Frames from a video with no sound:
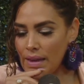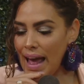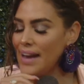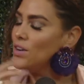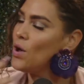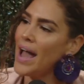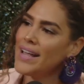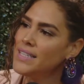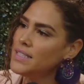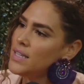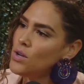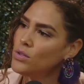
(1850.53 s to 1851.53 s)
I don't know, I
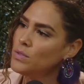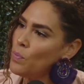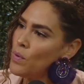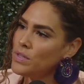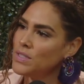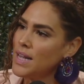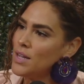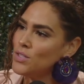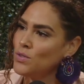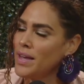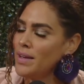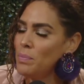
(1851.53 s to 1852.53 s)
guess it goes boils down
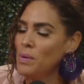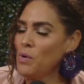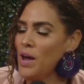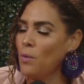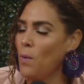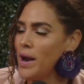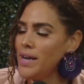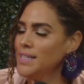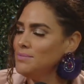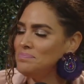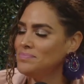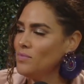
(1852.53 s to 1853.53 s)
to like people got to want
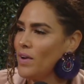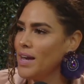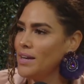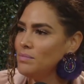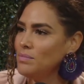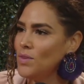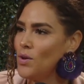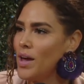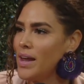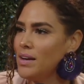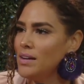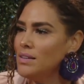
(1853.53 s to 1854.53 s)
it, right? You
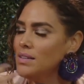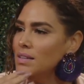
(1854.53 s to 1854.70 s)
got to You have